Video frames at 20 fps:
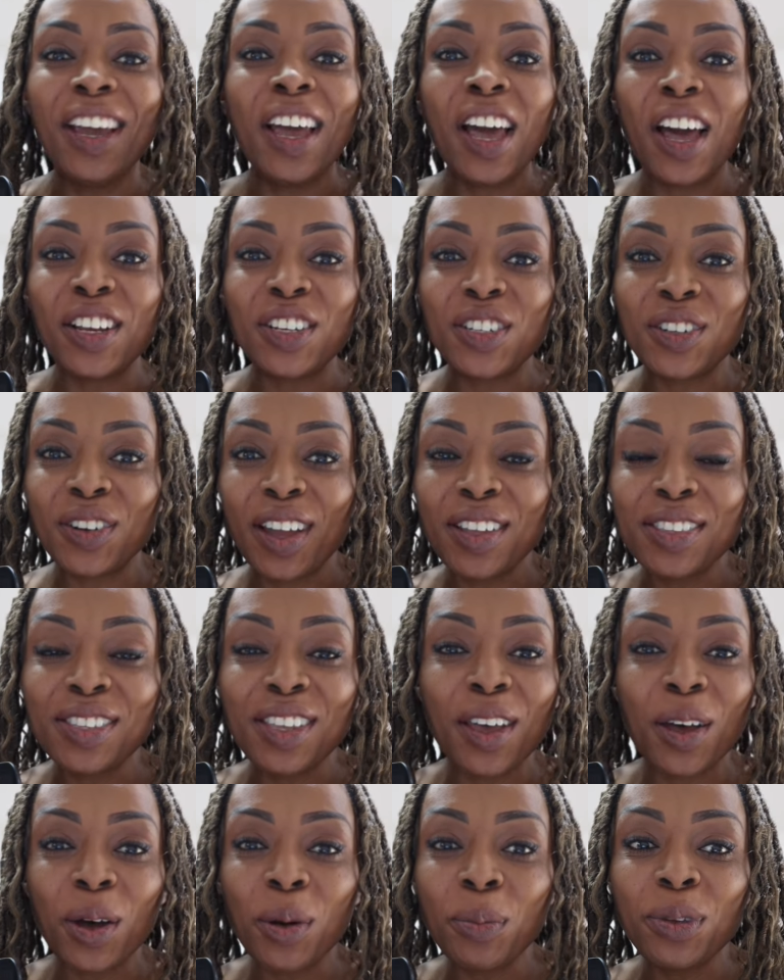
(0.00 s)
I try to
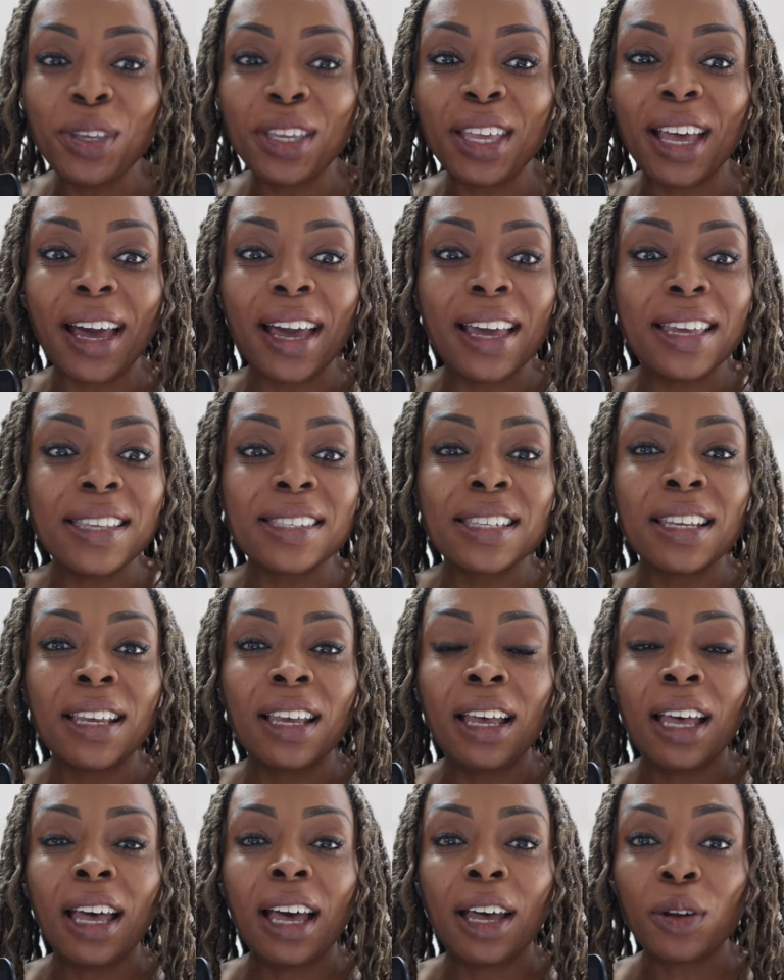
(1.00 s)
help you guys
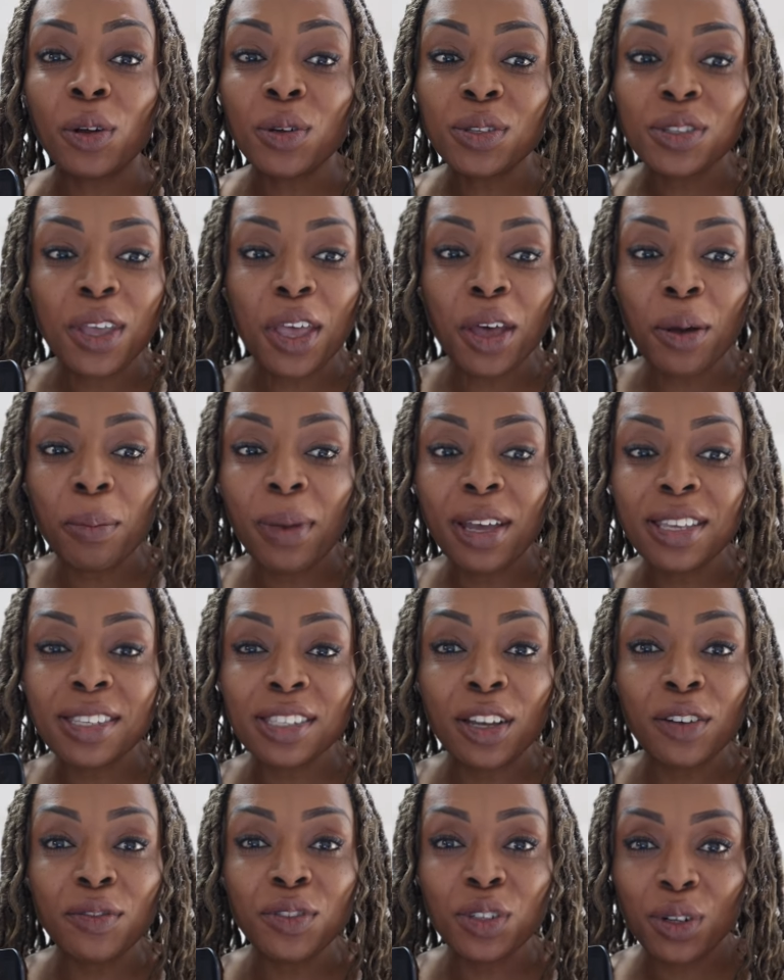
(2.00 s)
and also help
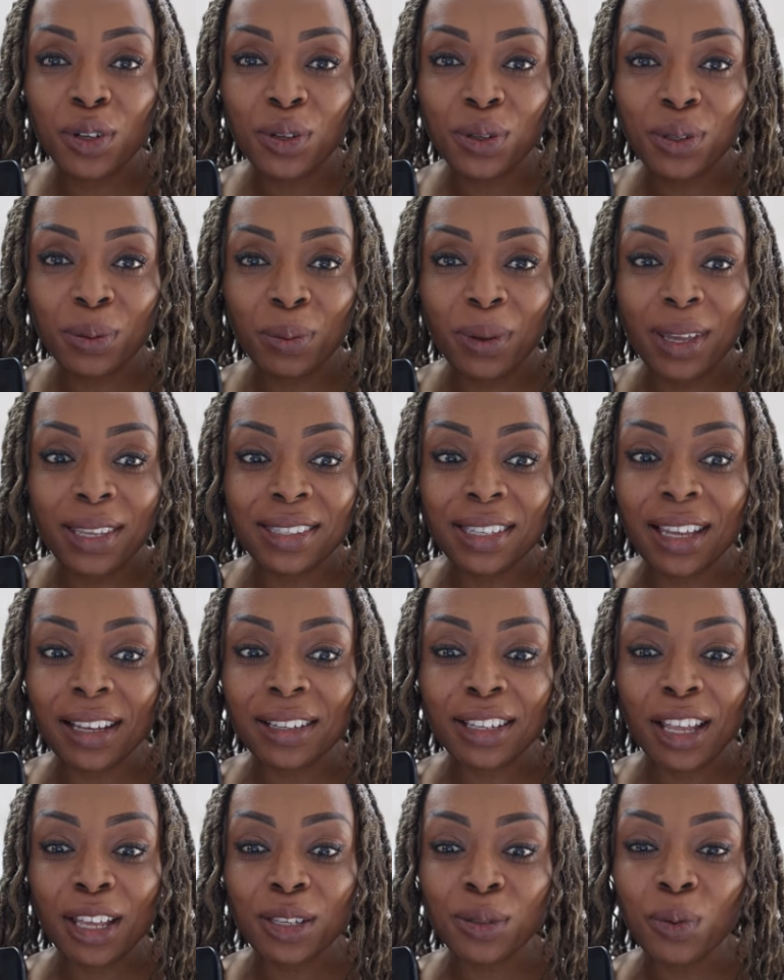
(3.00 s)
myself to lose weight,
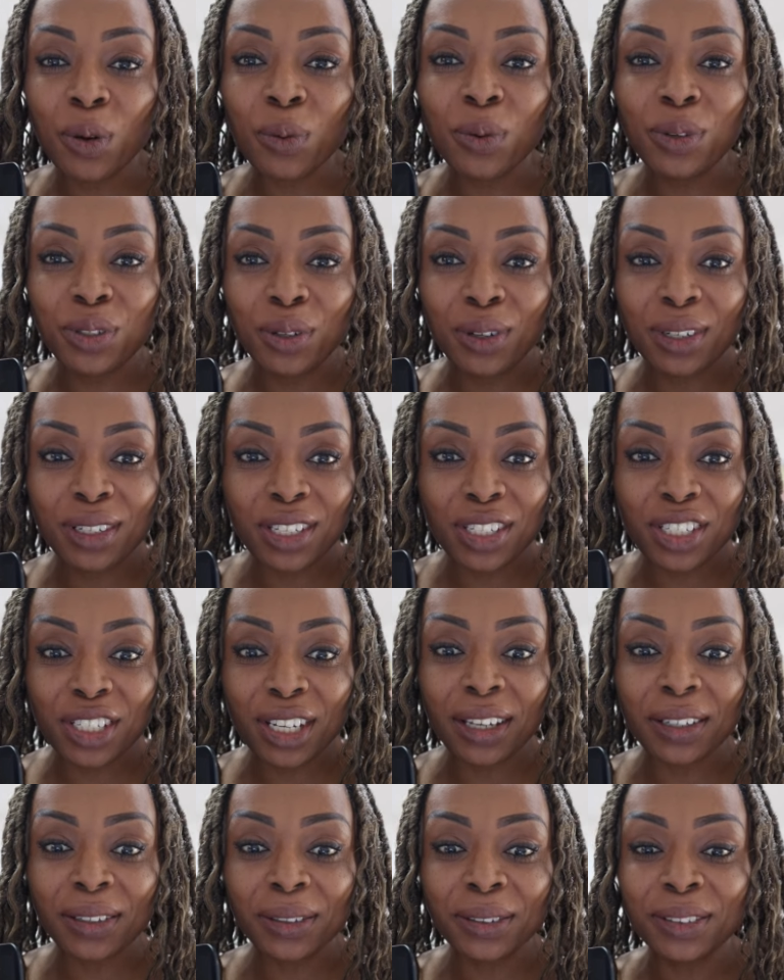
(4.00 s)
and that's what we do on this
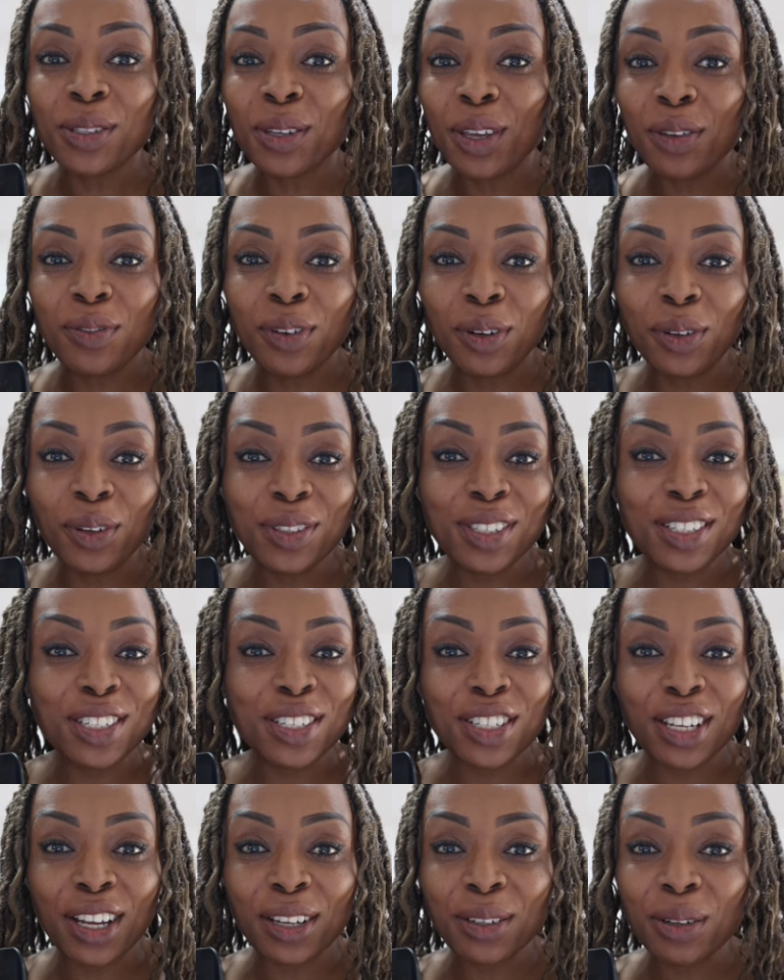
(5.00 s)
channel. So if you're new to
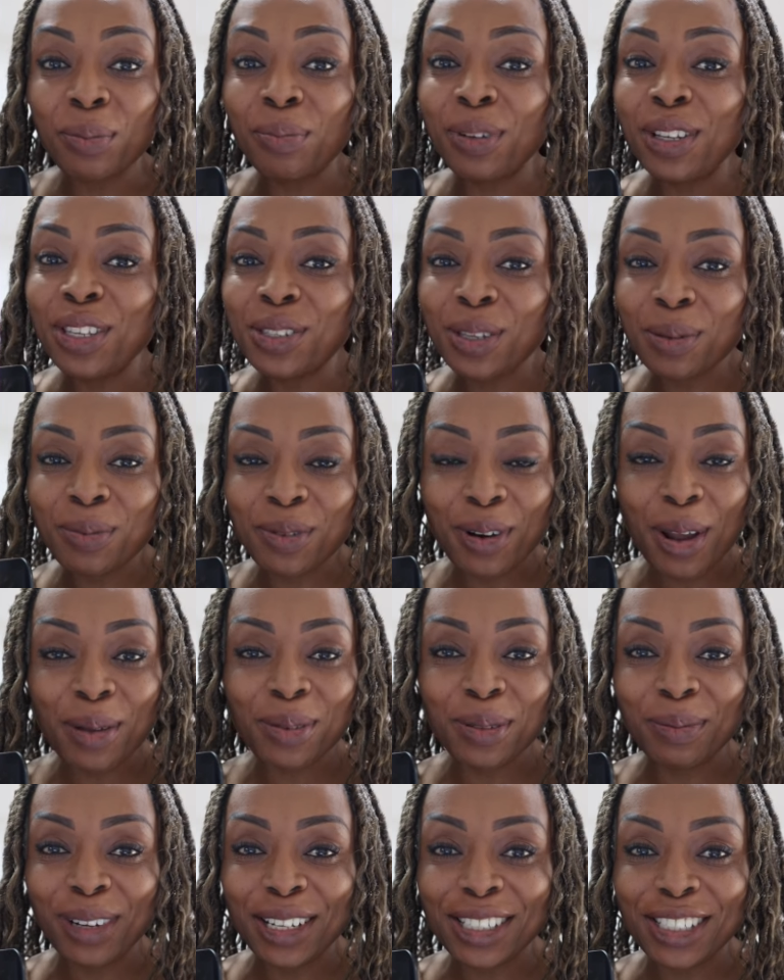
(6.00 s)
this channel, please subscribe
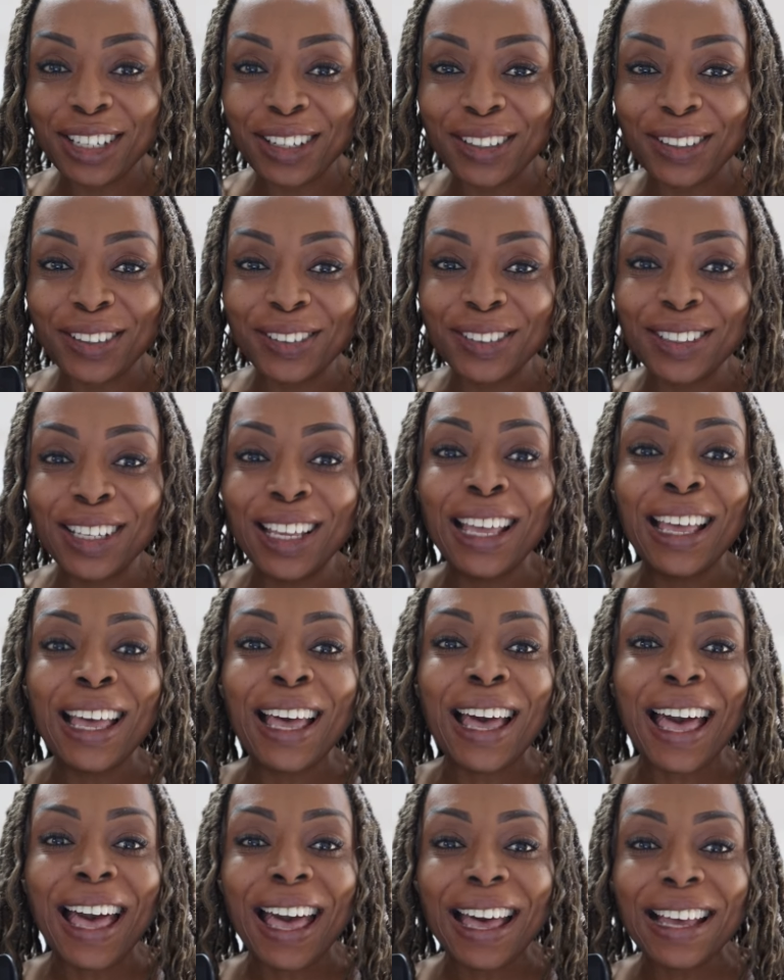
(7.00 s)
to my channel,
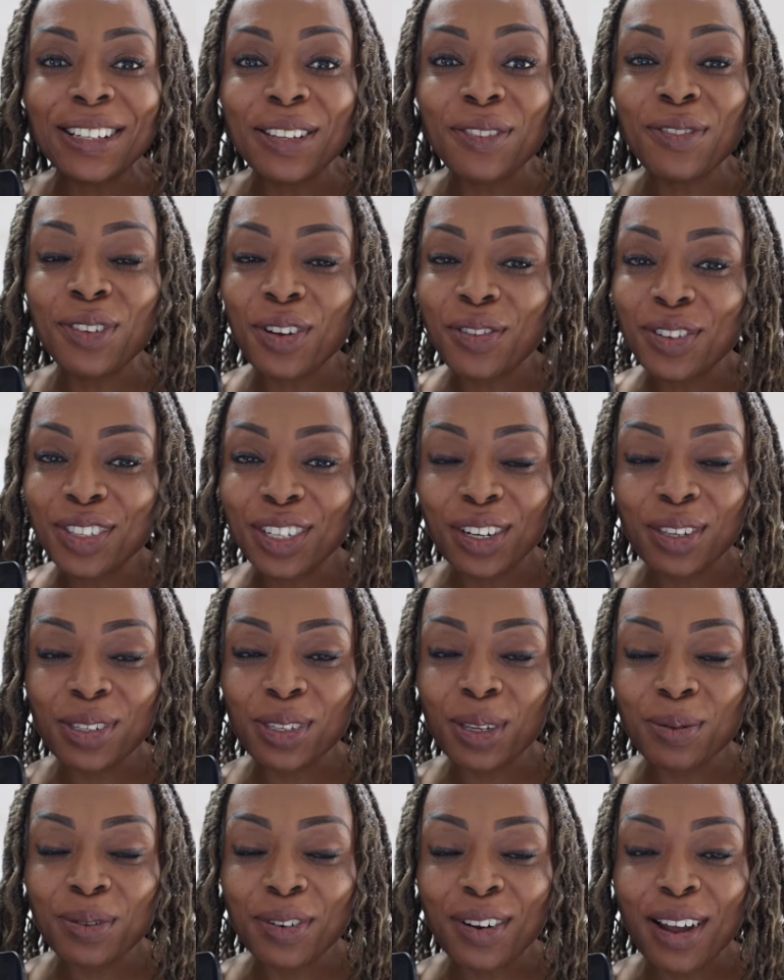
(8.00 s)
and if you're a returning
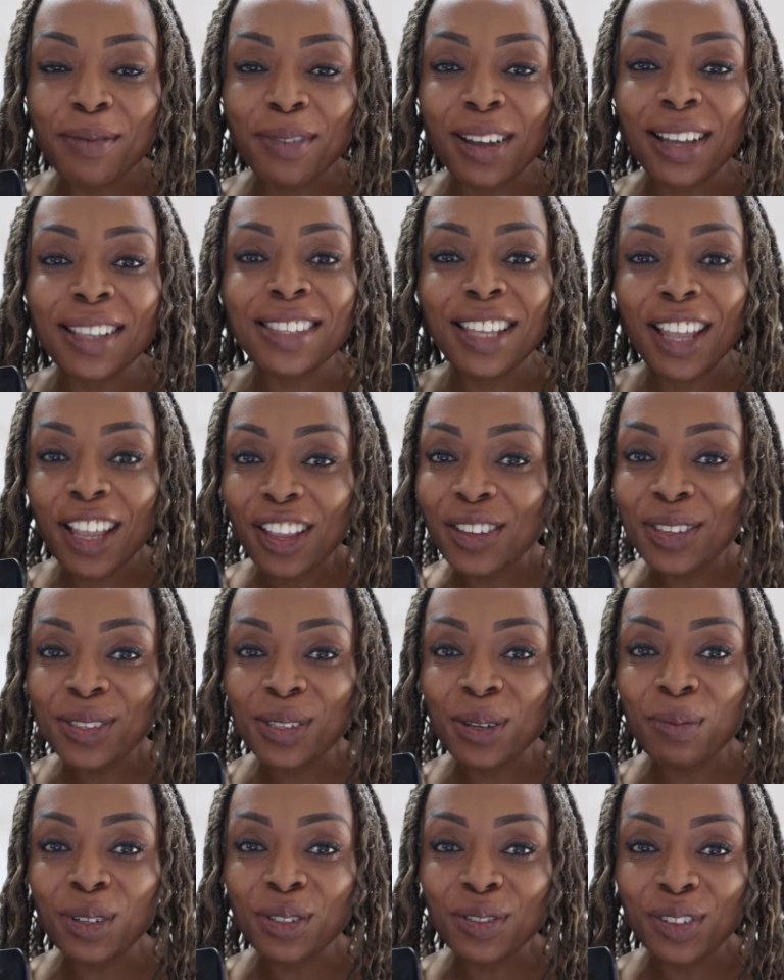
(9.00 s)
subscriber, thank you
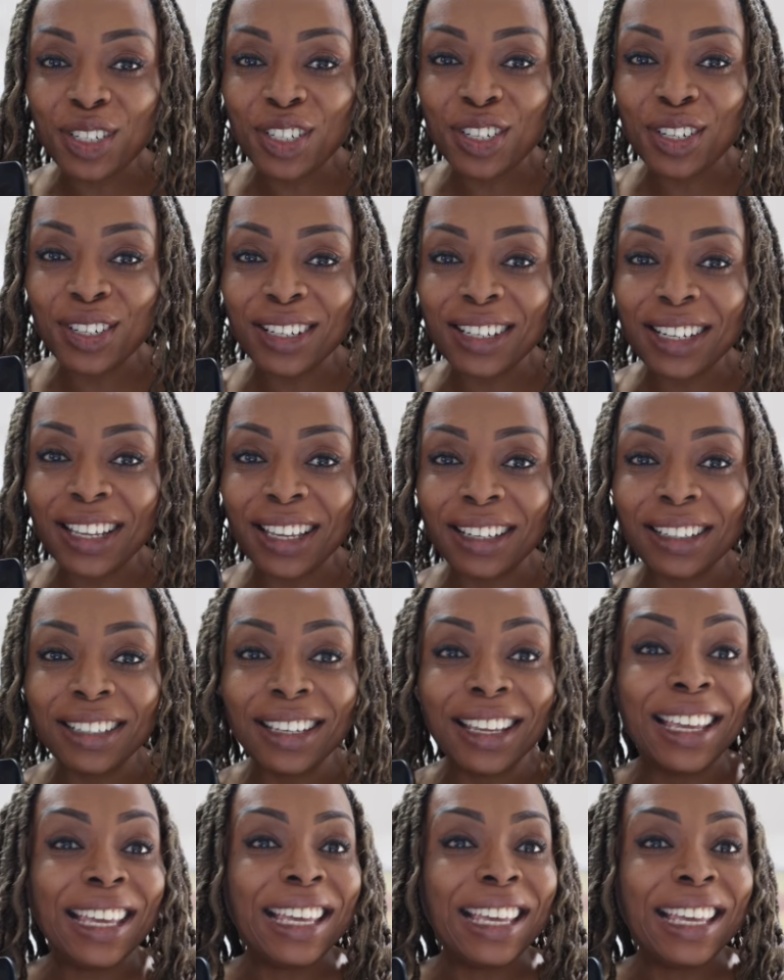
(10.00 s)
so much for tuning in.